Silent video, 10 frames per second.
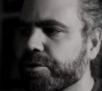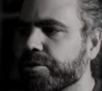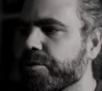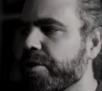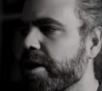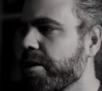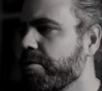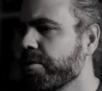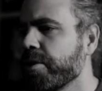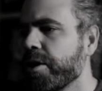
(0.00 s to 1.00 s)
So
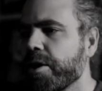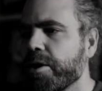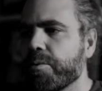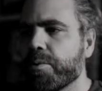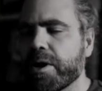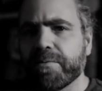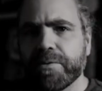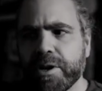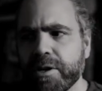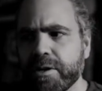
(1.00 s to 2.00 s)
now what I've
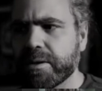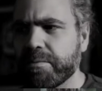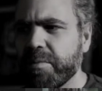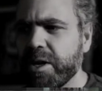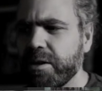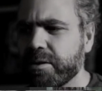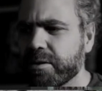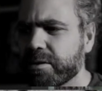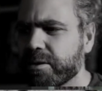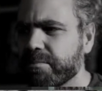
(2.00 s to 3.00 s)
done made this